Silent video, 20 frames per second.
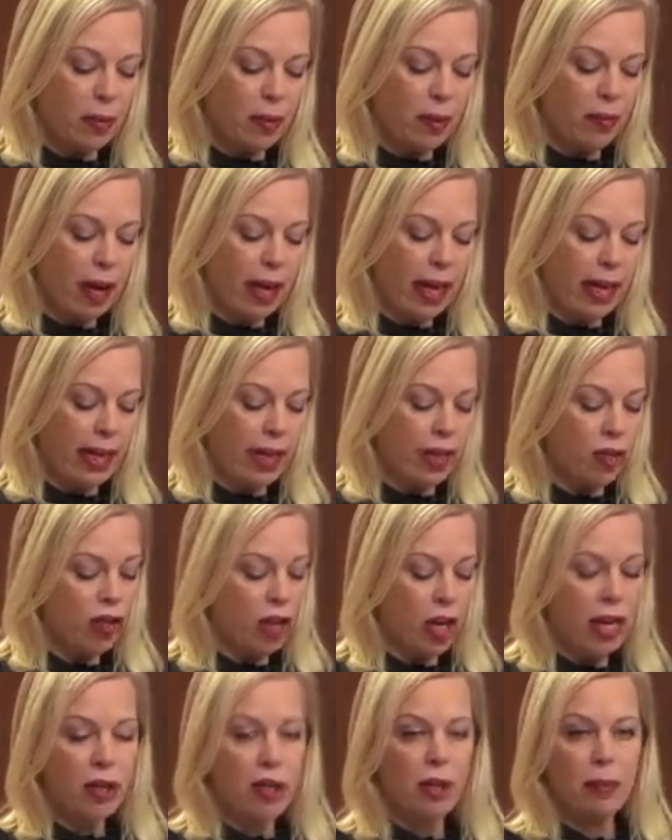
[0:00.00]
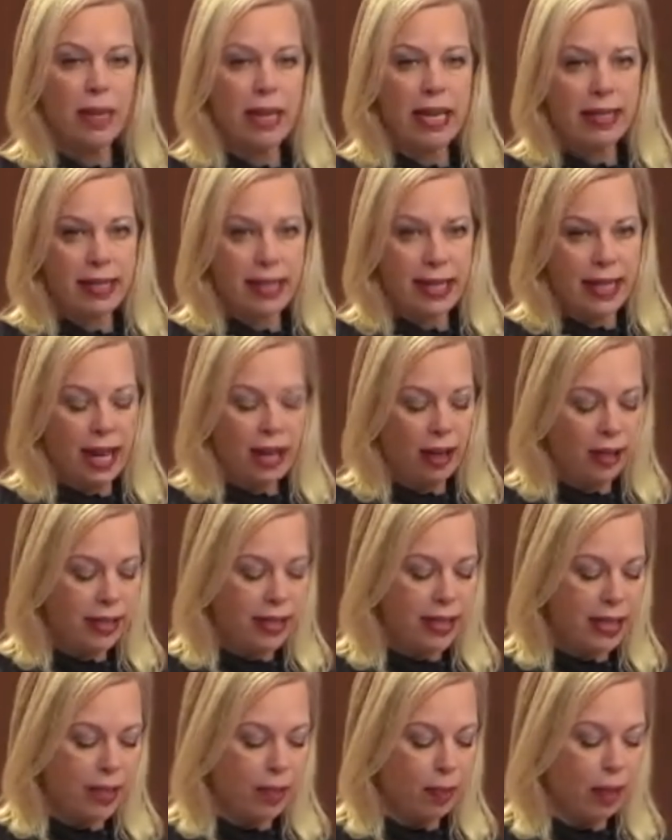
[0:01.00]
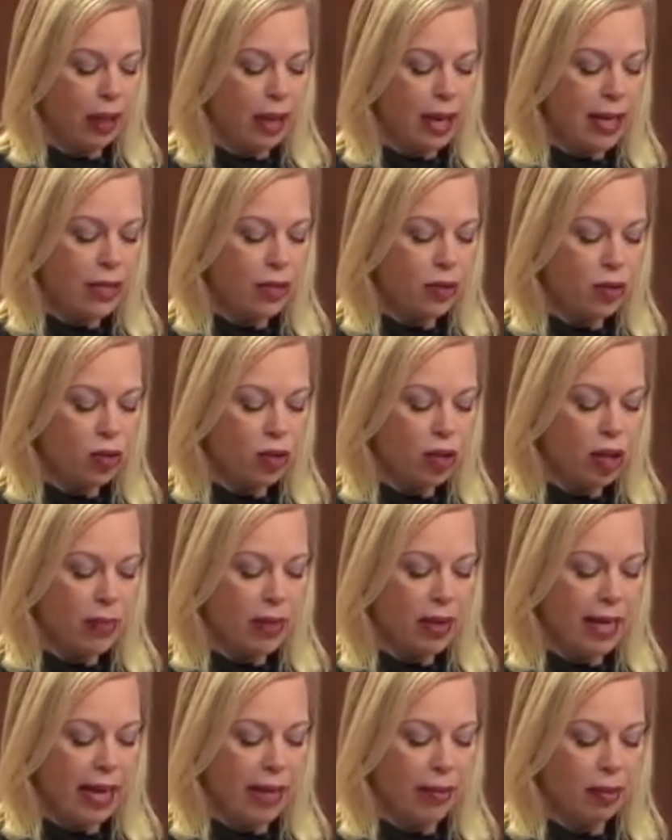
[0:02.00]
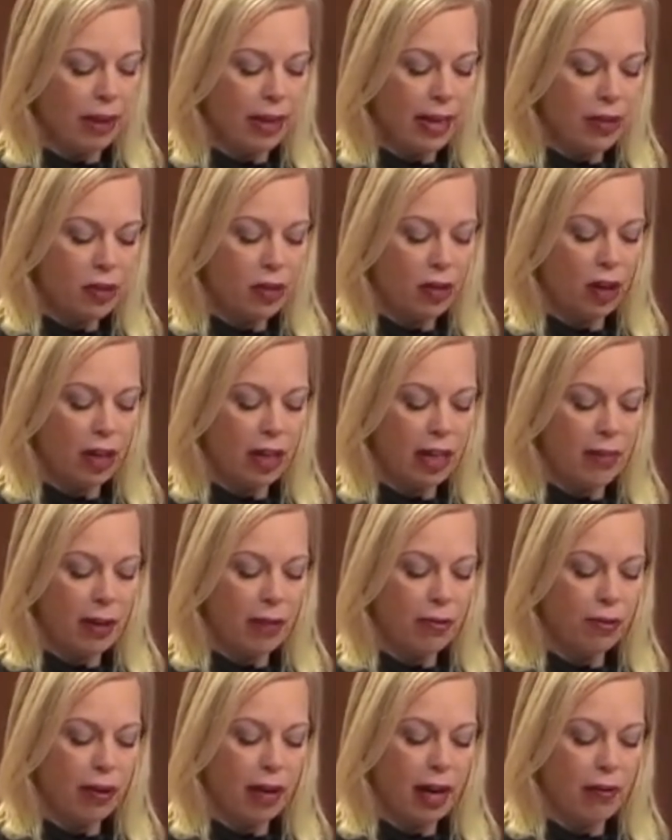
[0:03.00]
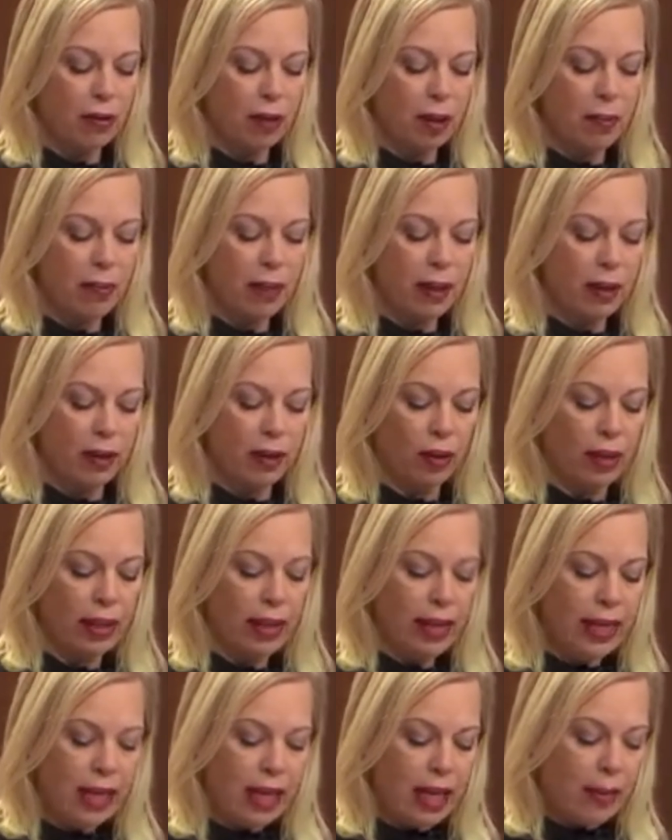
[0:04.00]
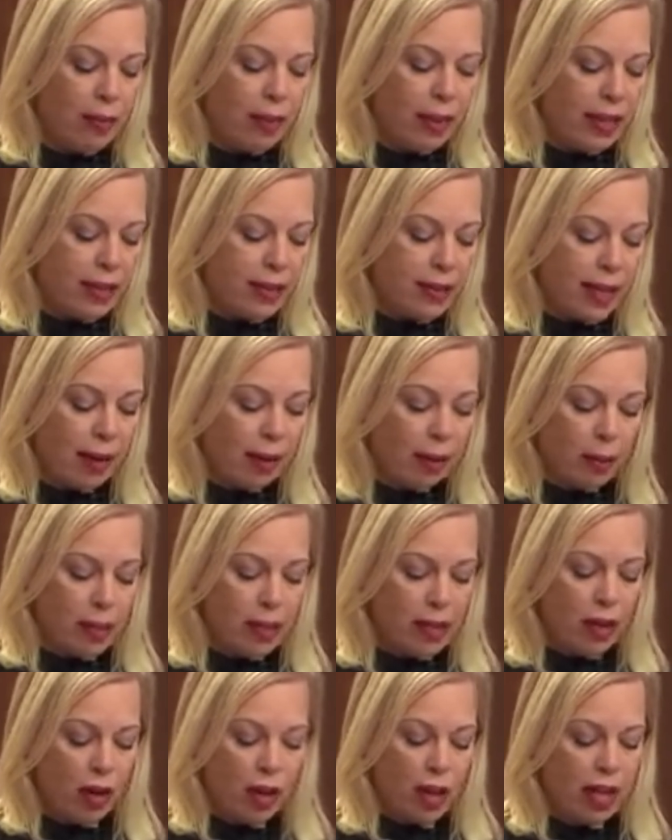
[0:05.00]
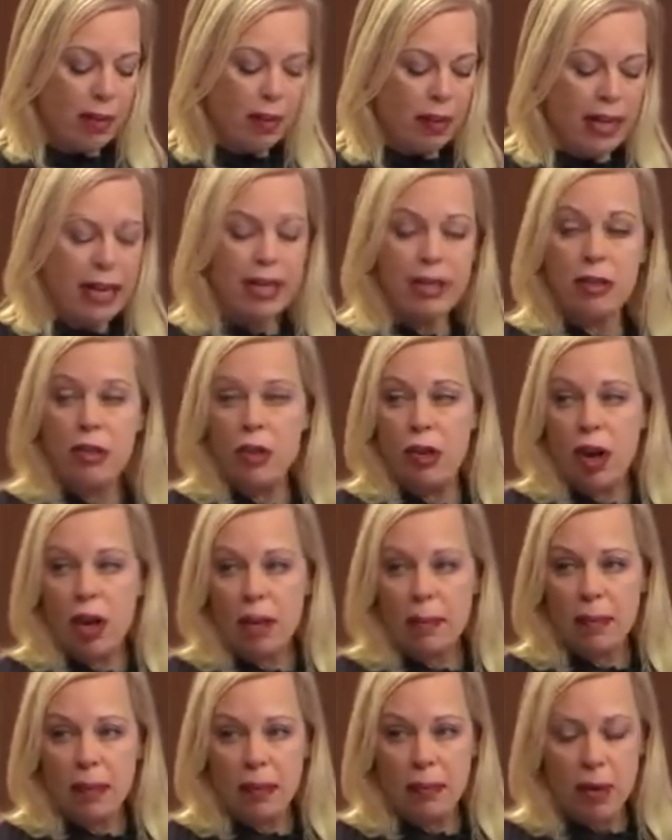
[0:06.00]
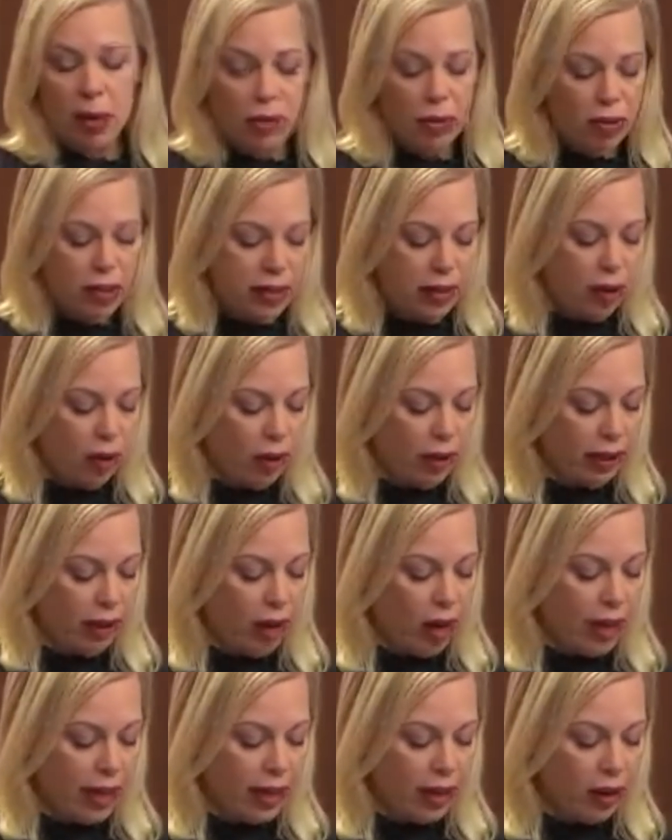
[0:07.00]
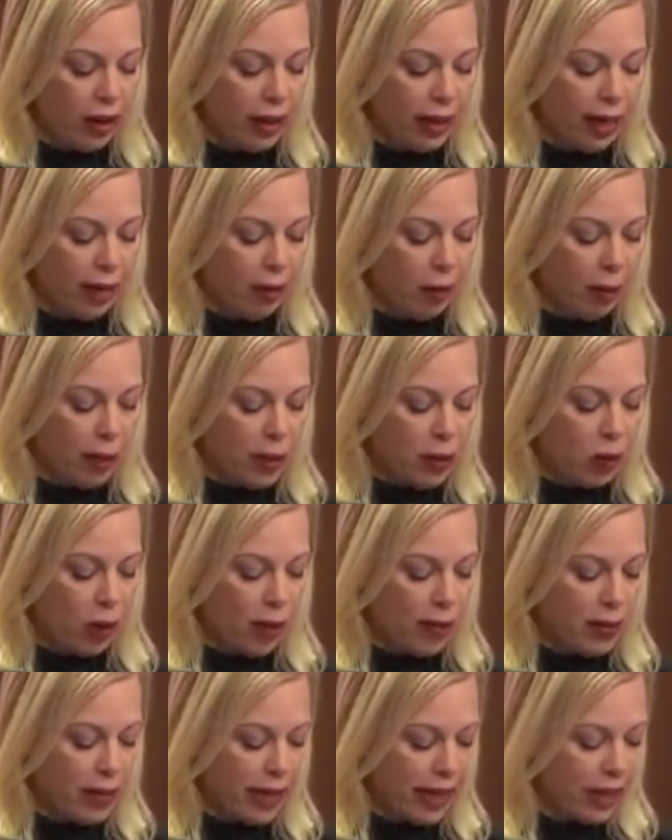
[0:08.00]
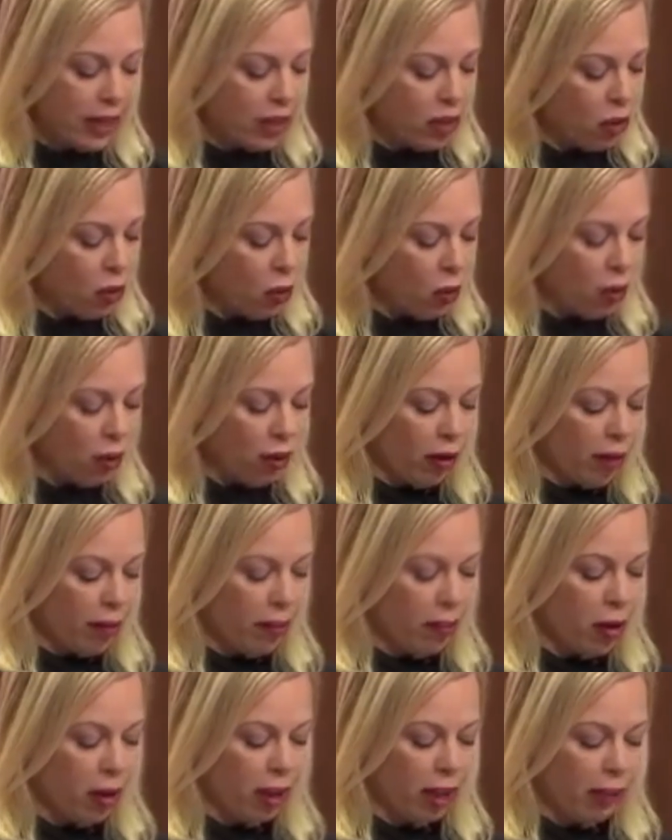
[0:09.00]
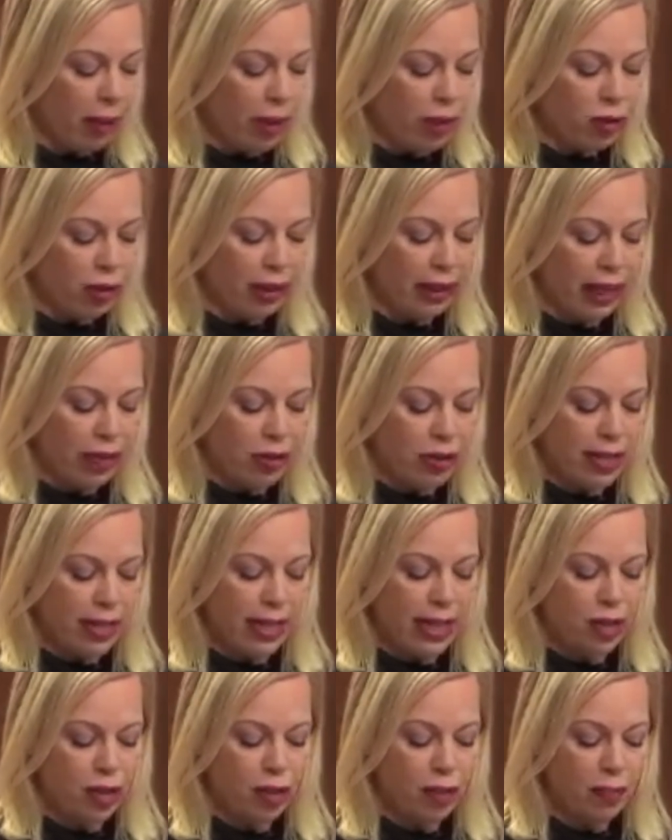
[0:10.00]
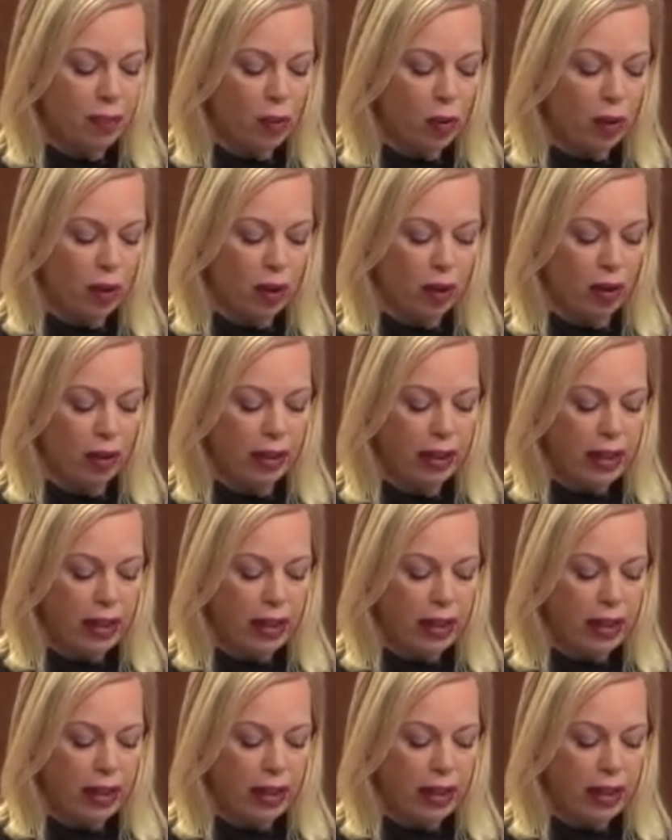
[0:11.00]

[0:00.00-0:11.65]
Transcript: providing a gender-based analysis plus or GBA plus document for every bill. But this government document has not been posted online on the government's website or on the parliamentary legislation portal,